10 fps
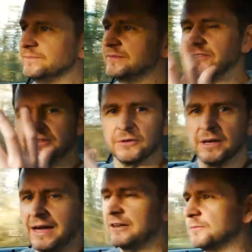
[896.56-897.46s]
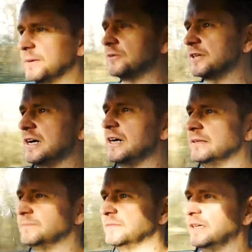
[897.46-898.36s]
they still know how to build a car.
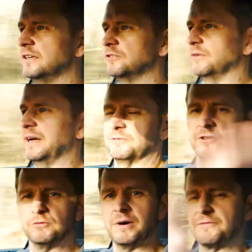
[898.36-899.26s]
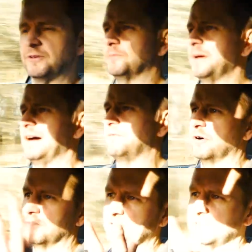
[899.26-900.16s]
So all you have to do is wait for it to be out of warranty